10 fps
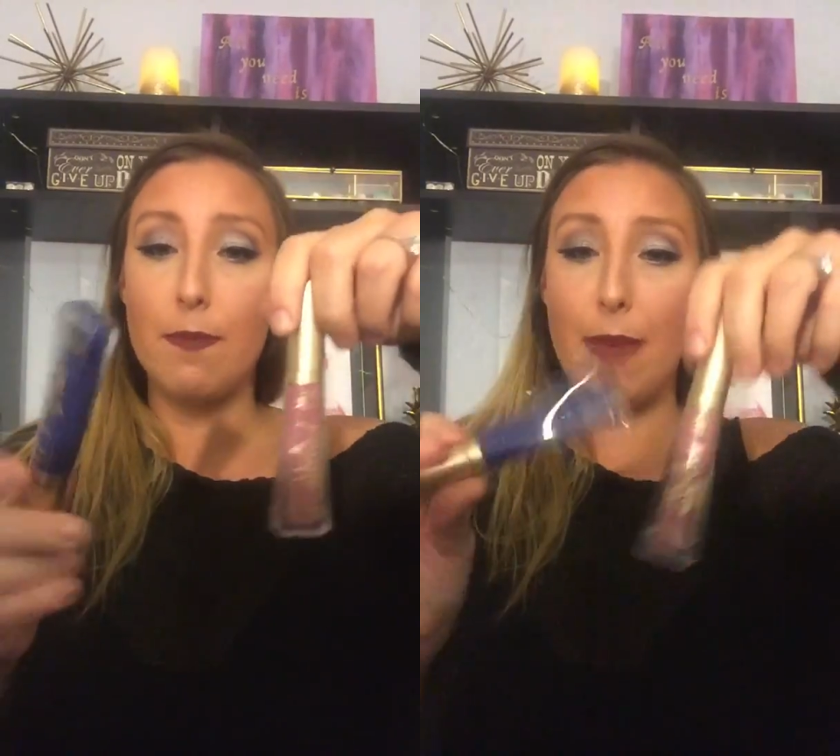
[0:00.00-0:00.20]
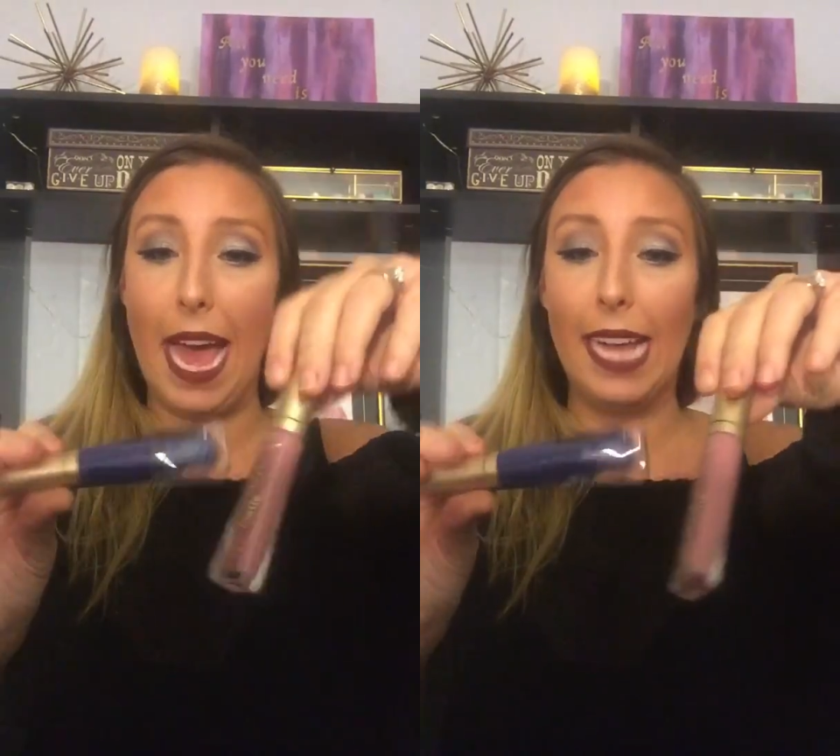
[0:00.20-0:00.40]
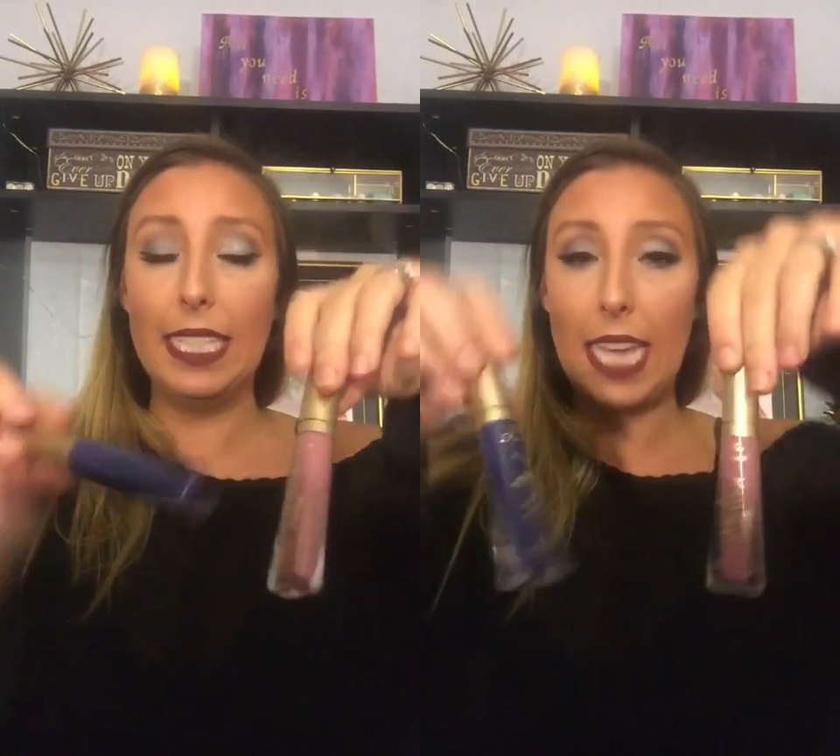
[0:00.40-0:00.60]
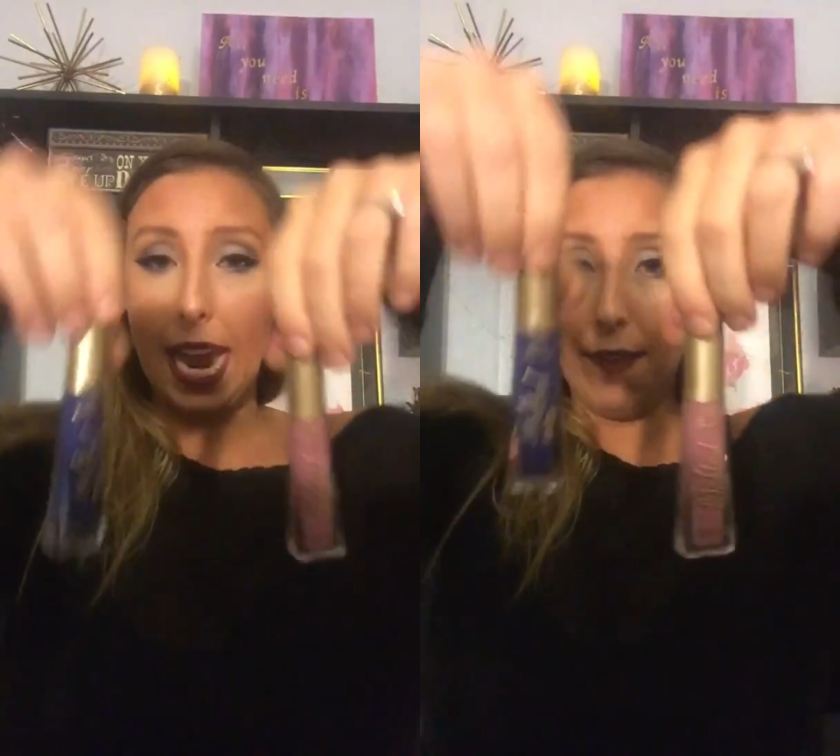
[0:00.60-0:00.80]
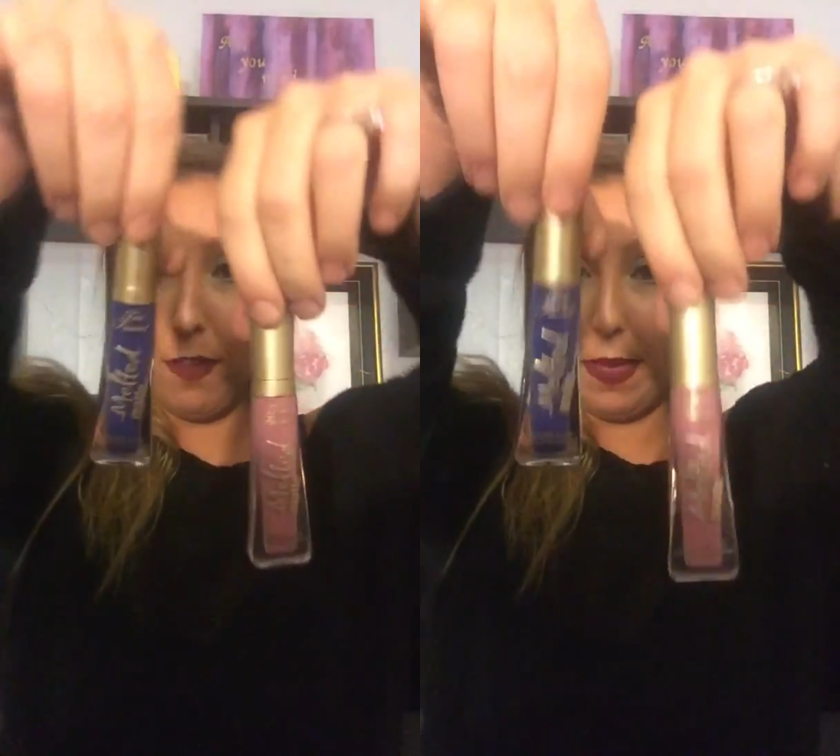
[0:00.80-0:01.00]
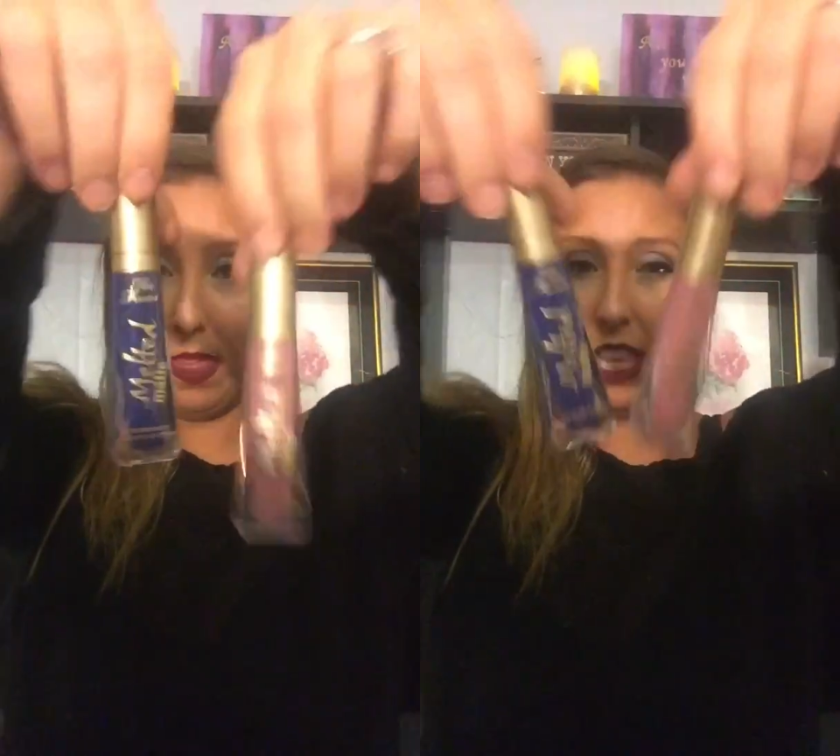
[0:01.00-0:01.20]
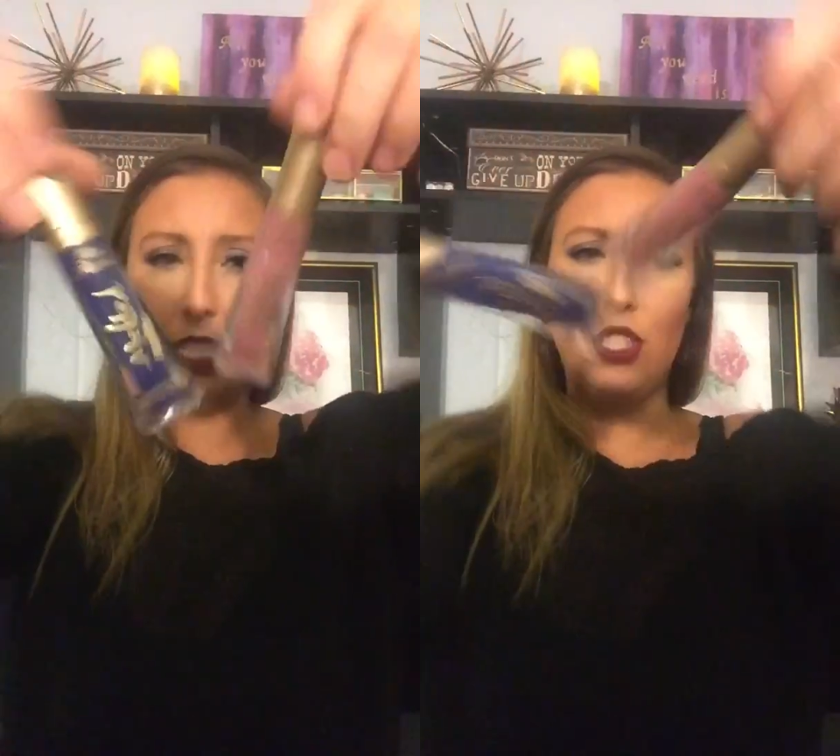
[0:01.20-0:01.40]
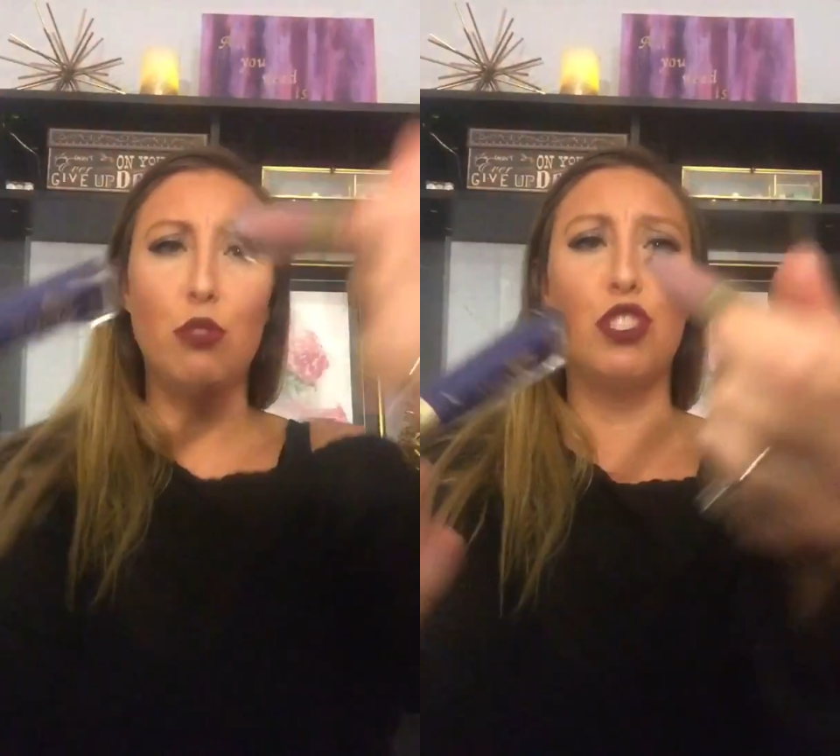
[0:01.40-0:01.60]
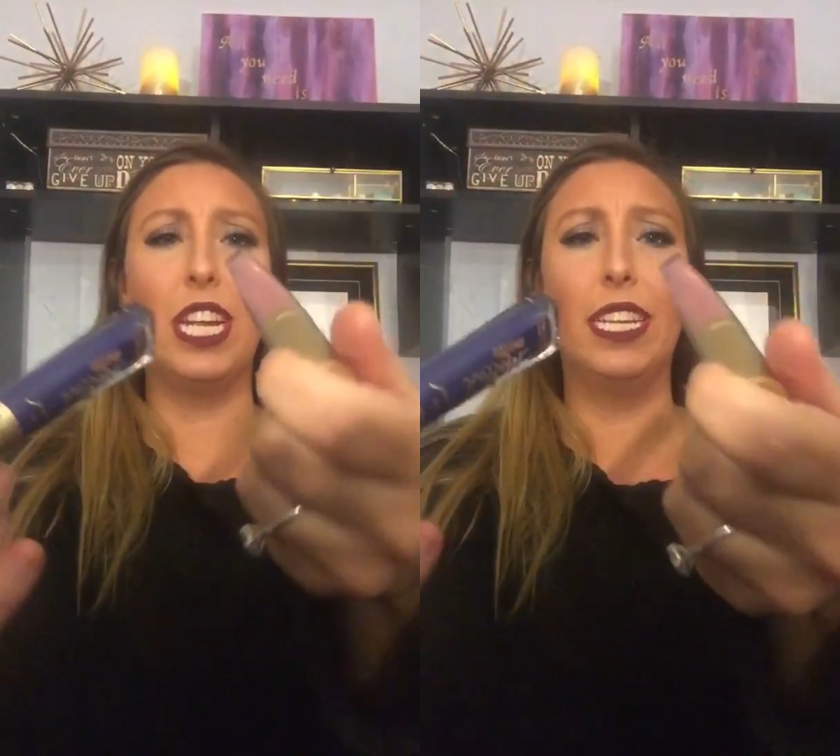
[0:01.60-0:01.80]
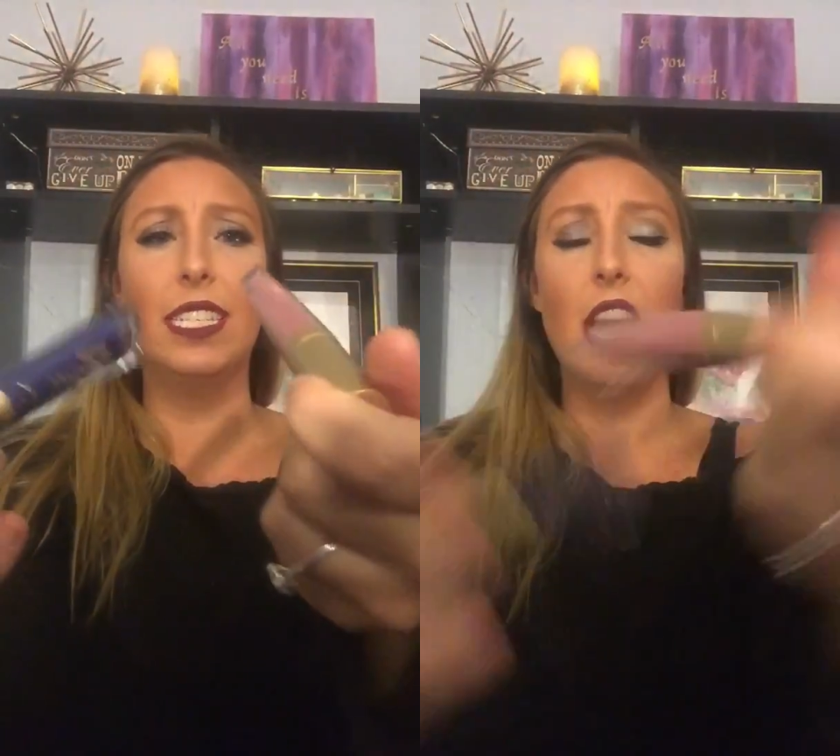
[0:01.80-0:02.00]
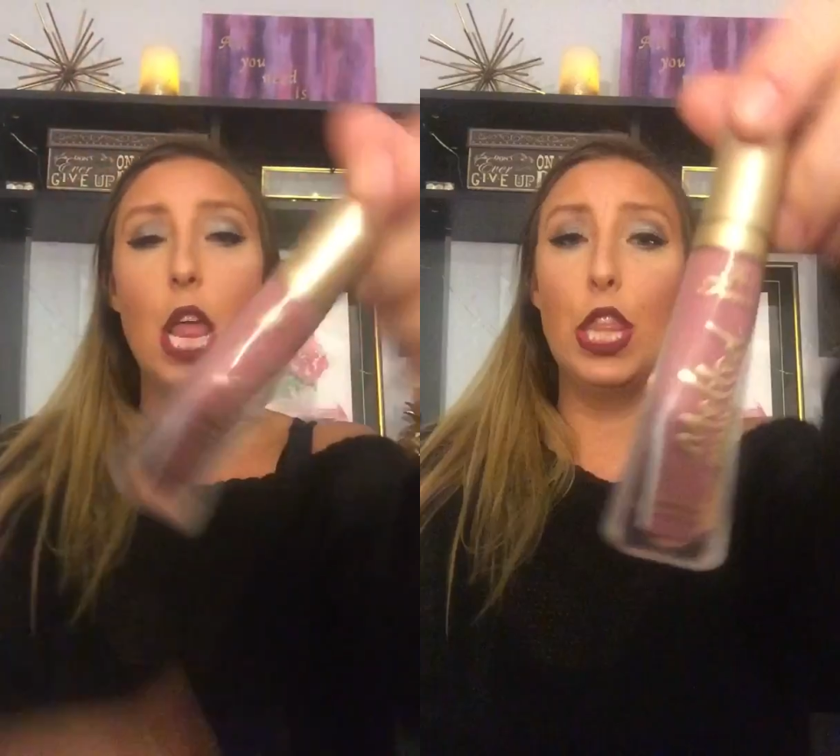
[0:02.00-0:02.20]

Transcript: Mattes. I have them in these two shades.